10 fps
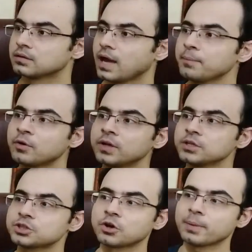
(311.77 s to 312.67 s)
I'm not
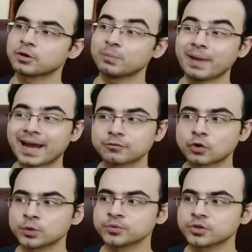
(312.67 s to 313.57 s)
really sure about the
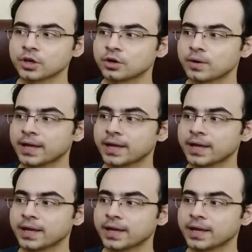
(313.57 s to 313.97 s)
platforms though.